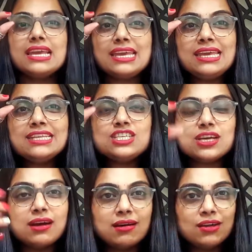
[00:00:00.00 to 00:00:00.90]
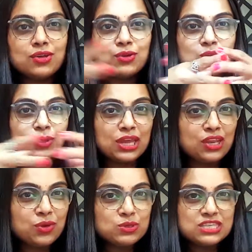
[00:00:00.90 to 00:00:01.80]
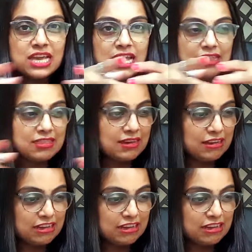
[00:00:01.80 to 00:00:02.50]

each, you can use the